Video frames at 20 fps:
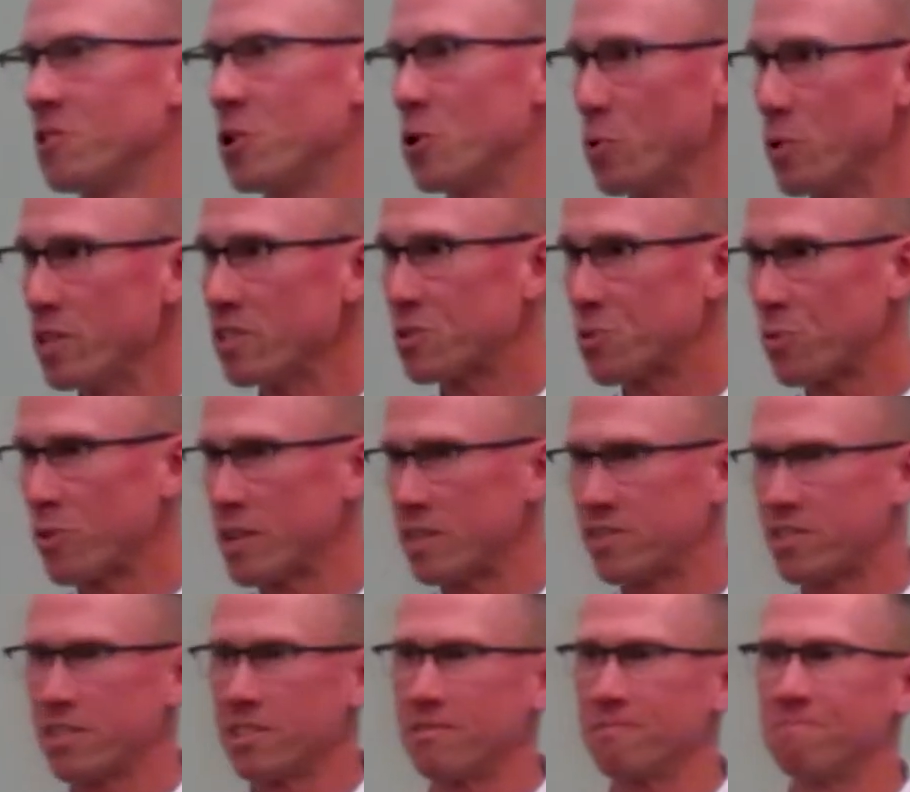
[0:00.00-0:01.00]
who is
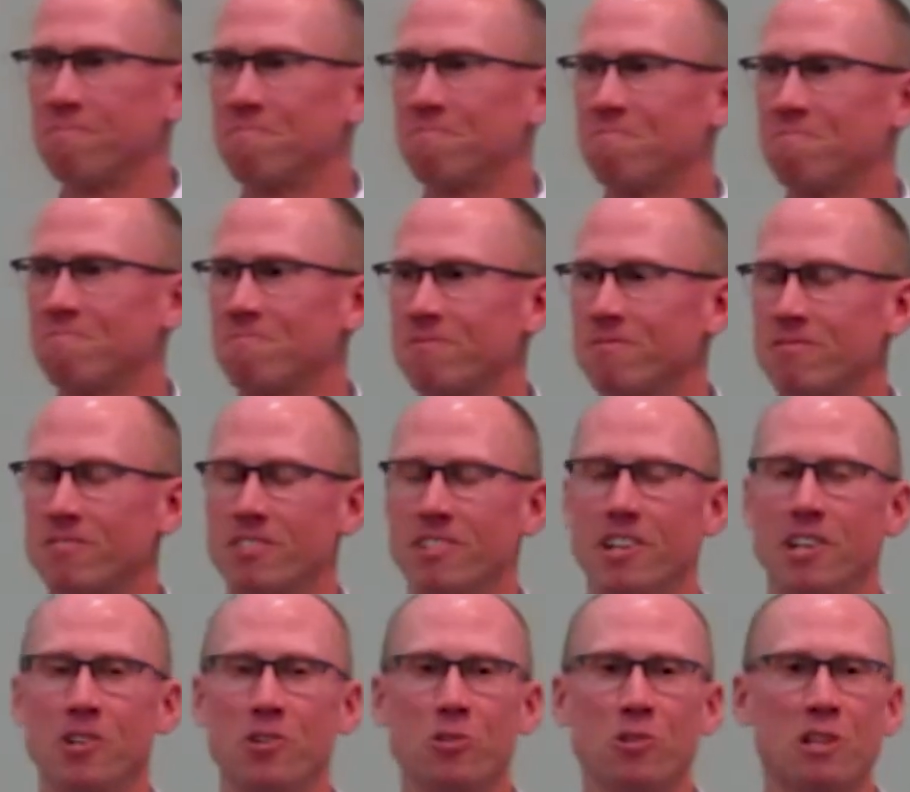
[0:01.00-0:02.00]
risen,
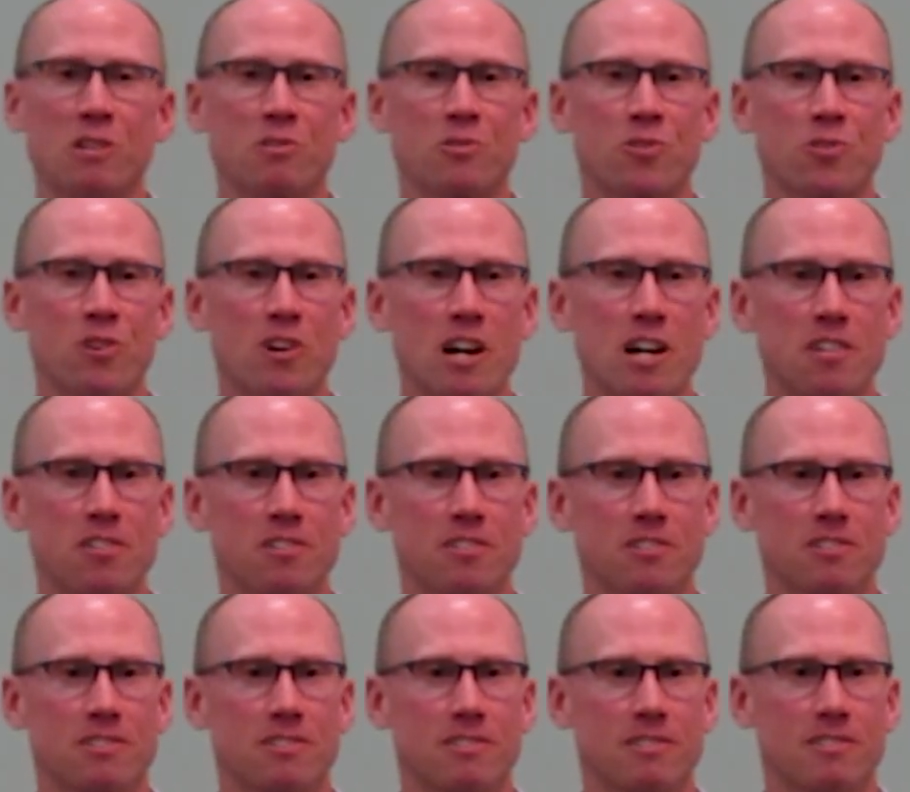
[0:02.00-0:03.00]
and who lives for
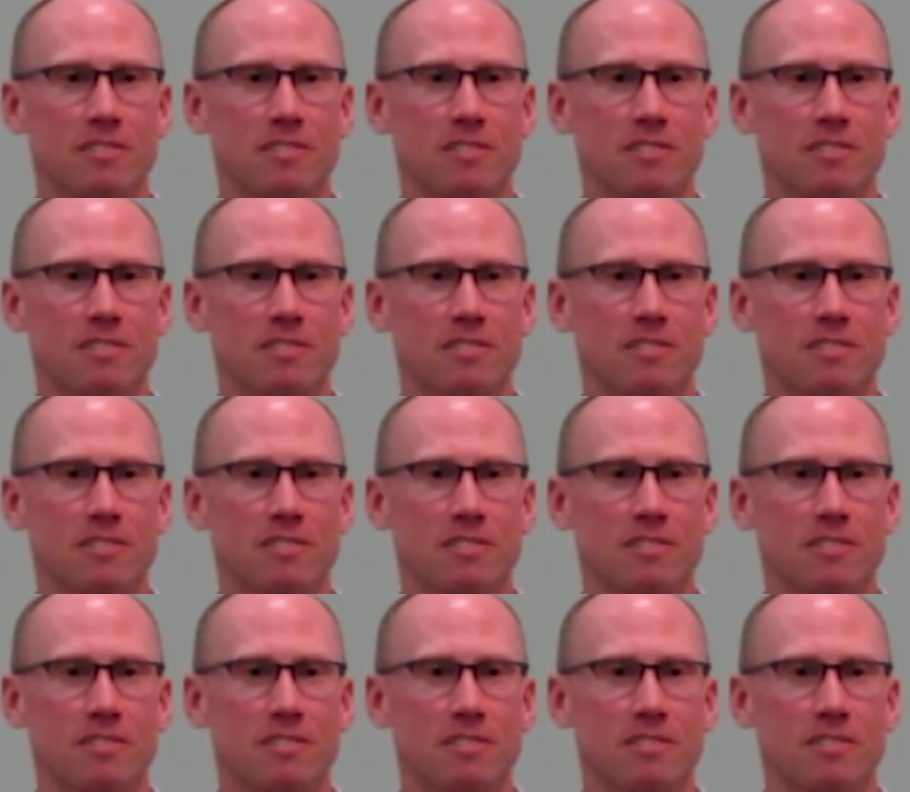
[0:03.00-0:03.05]
us.